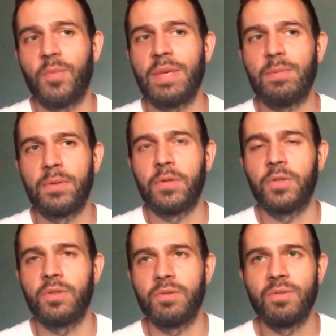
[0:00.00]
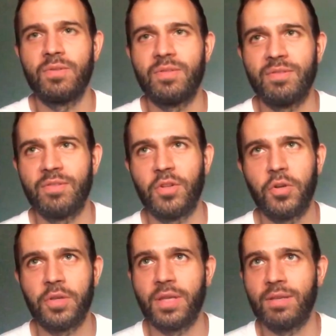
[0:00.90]
people
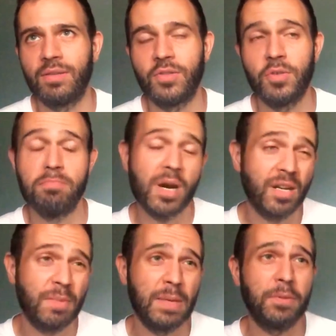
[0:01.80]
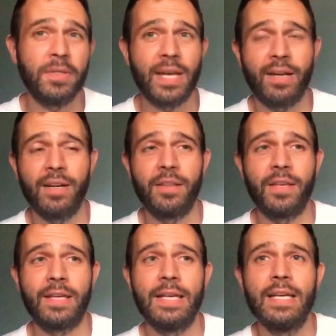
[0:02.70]
looking to mug people, that kind of
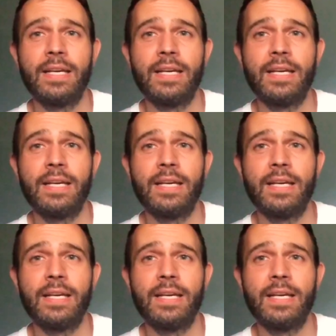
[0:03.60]
thing,